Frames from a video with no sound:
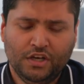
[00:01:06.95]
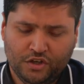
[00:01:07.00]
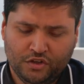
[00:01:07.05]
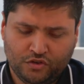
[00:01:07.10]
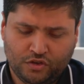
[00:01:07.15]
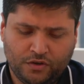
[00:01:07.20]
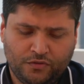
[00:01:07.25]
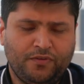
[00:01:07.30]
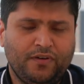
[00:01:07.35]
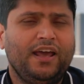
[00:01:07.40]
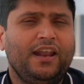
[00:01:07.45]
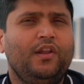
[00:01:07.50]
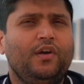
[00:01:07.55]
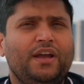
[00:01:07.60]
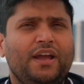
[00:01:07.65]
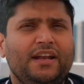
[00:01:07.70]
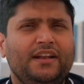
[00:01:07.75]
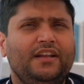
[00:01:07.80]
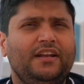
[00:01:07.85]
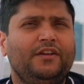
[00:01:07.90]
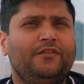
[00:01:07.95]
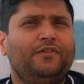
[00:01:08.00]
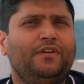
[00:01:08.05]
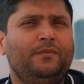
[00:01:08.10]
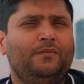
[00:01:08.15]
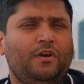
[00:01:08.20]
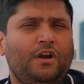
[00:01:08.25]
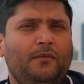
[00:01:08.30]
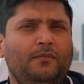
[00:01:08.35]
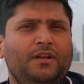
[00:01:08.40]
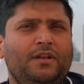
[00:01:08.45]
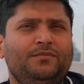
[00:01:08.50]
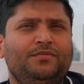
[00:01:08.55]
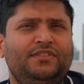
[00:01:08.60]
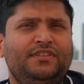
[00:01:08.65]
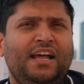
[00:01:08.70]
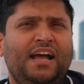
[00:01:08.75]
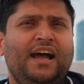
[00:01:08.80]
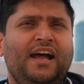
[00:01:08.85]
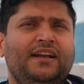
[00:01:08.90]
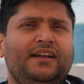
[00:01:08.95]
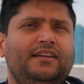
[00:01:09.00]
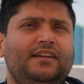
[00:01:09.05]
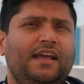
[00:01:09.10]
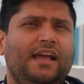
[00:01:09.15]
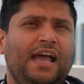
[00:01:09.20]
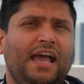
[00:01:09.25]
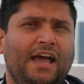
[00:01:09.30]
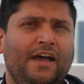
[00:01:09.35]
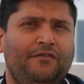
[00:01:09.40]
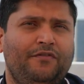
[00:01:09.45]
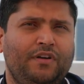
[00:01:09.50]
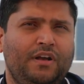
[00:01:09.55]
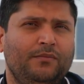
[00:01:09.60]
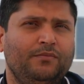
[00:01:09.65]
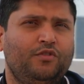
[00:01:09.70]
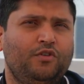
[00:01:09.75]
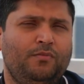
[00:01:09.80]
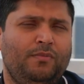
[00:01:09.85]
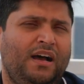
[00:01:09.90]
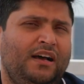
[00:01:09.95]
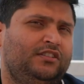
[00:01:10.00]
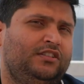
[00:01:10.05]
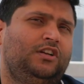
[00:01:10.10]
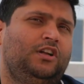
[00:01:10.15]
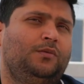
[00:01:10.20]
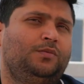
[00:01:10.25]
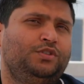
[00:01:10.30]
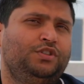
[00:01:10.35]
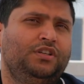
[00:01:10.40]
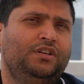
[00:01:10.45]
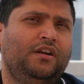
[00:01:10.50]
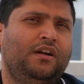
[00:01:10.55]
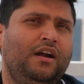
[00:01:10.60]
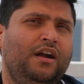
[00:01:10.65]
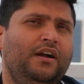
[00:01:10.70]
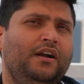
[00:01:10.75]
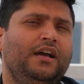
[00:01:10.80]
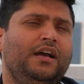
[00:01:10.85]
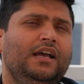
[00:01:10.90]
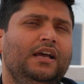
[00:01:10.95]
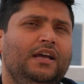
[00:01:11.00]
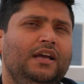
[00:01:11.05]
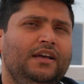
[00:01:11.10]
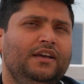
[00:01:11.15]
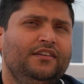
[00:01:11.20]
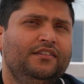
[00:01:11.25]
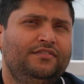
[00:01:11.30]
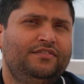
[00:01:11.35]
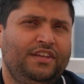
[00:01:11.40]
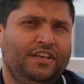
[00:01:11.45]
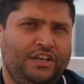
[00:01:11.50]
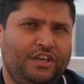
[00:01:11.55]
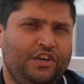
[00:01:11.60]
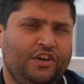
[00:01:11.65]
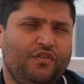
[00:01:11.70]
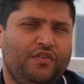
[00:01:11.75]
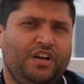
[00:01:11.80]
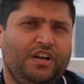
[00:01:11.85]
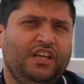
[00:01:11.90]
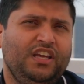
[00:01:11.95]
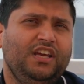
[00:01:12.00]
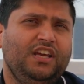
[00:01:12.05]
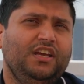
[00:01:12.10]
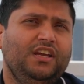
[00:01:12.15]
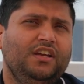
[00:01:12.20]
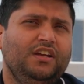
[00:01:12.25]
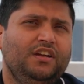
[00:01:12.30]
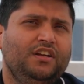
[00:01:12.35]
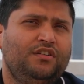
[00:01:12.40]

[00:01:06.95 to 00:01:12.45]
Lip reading: So if I look at the different problems that have come through mass adoption are security,